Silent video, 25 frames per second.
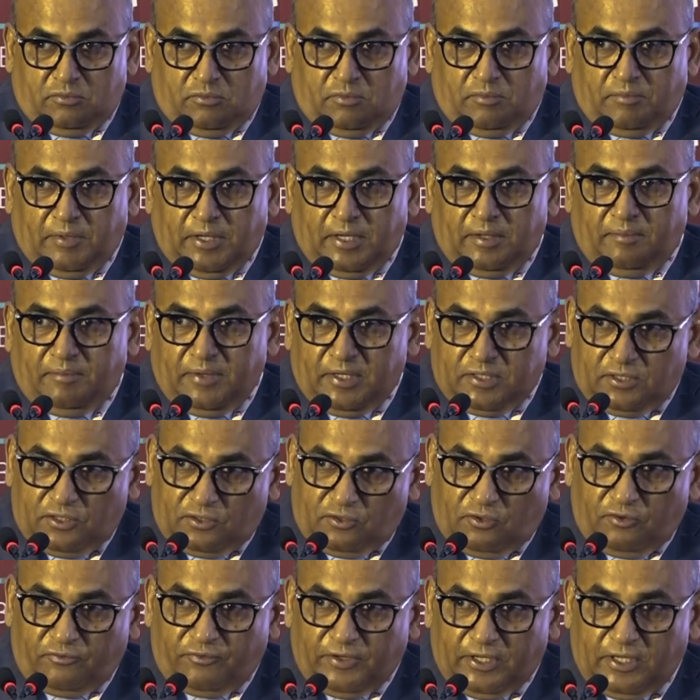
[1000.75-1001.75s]
by
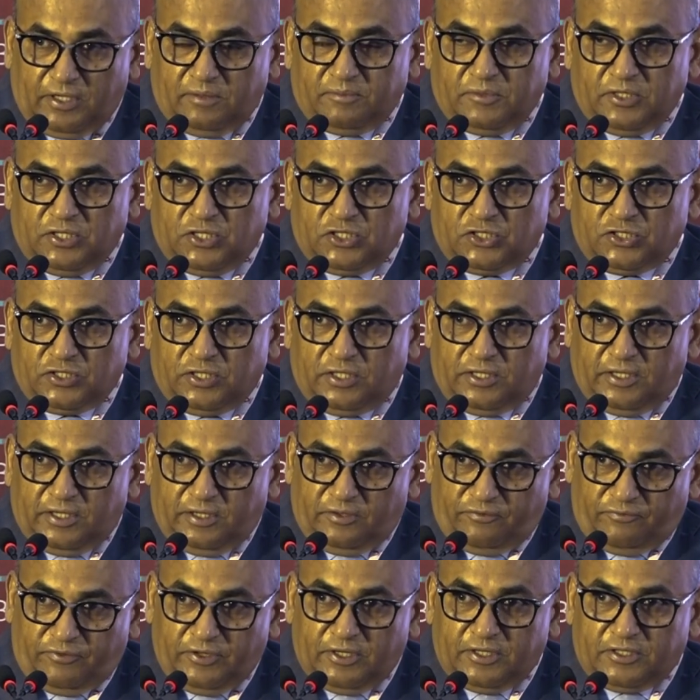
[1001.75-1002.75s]
method of elimination
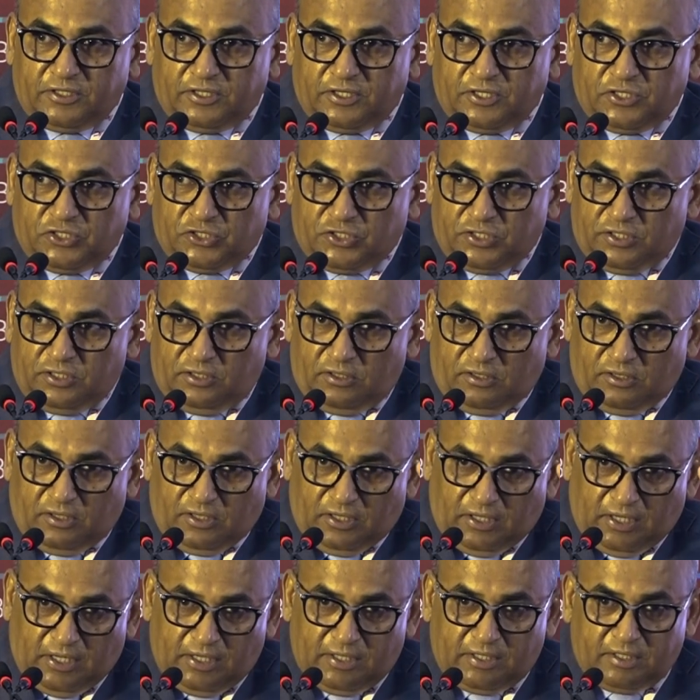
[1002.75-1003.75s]
and filtration,
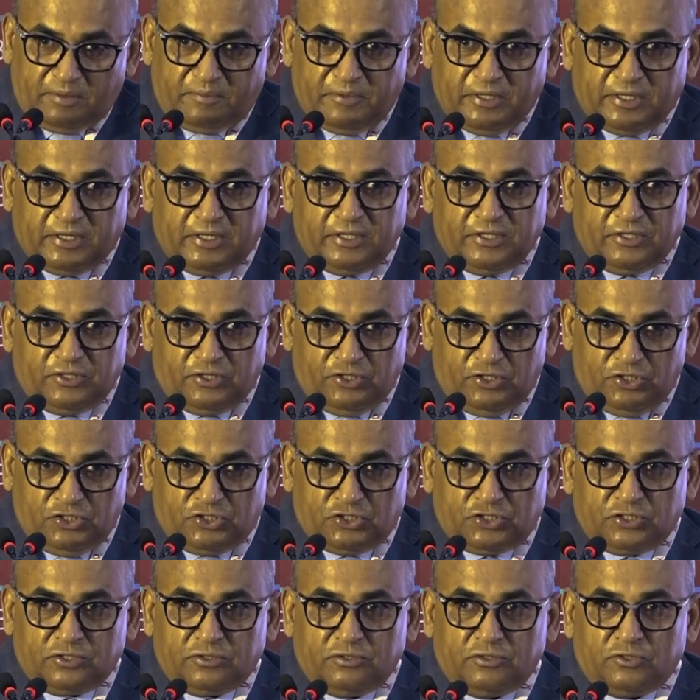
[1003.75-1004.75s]
ultimately
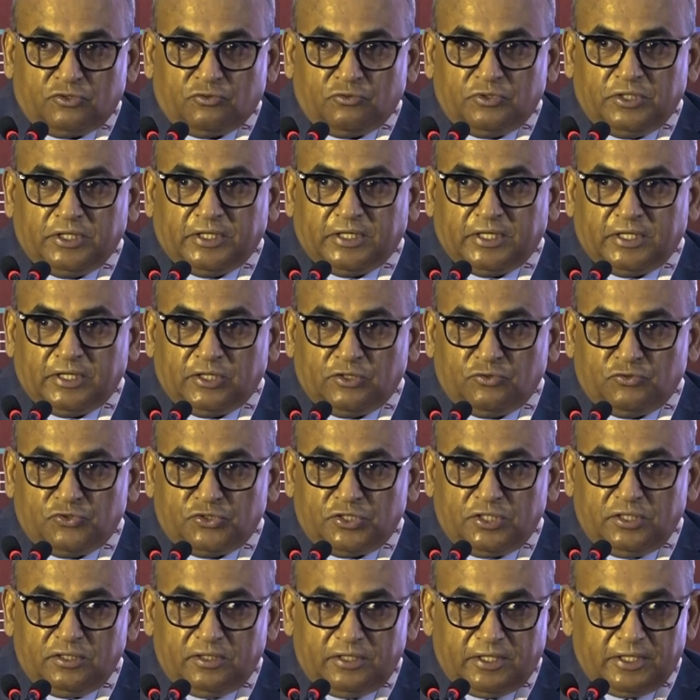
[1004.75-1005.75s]
reach to the
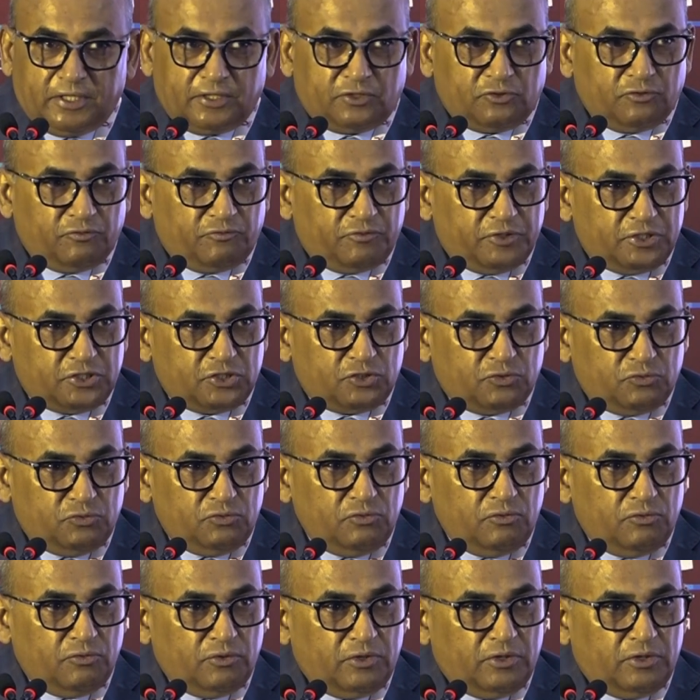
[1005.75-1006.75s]
conclusion that you wish to